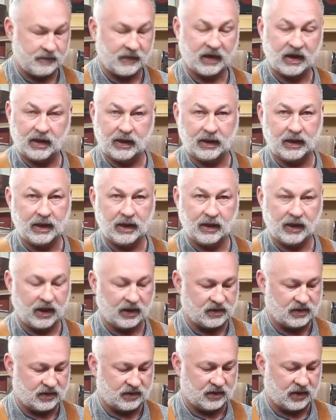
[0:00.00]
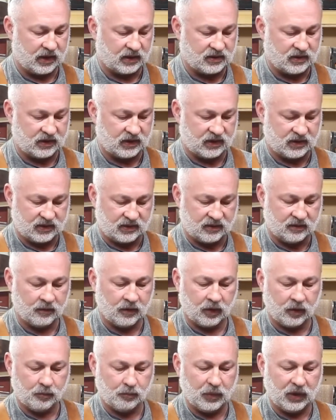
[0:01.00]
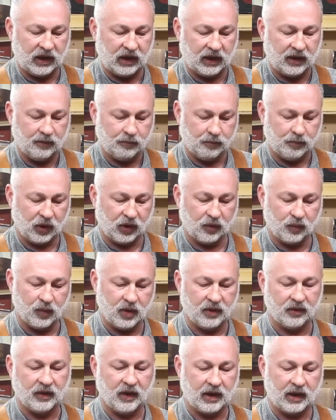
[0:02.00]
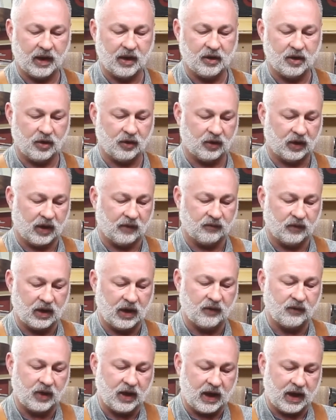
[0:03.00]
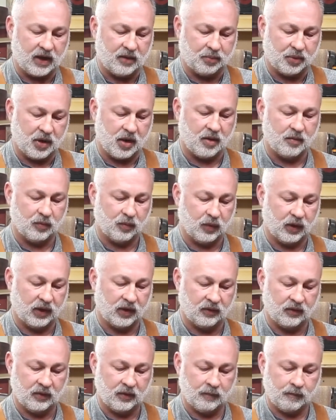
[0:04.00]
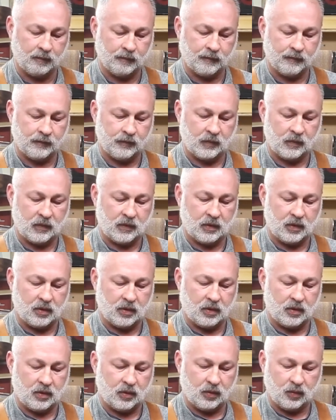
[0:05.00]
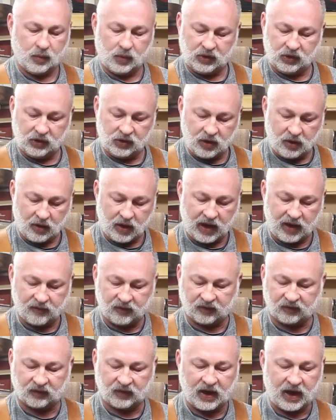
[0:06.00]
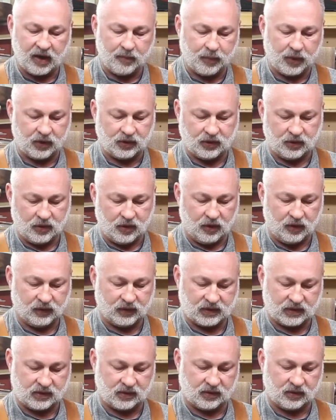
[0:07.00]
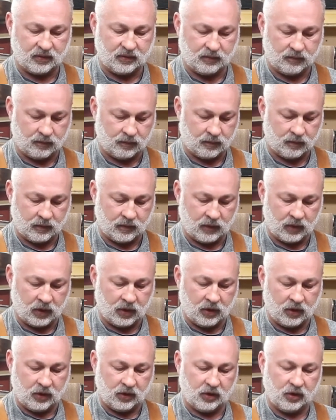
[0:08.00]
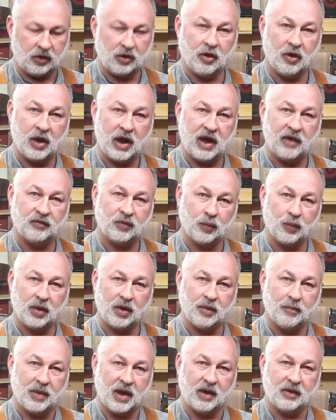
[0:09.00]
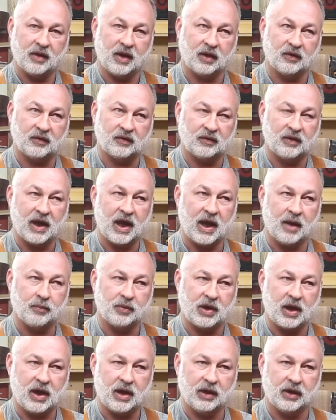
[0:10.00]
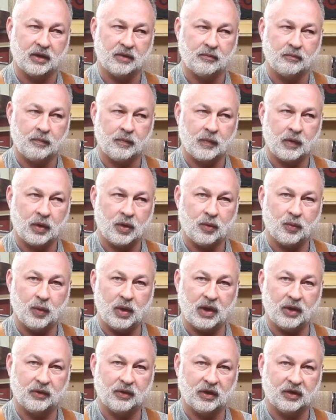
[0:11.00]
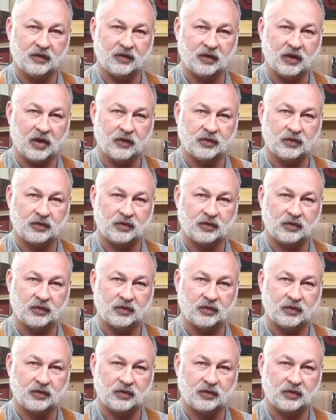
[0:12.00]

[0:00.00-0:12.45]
And again, that's just me, but the one thing I know that I've never had a problem with, when you don't have a snap on your holster, you don't have to worry about that snap kind of welding itself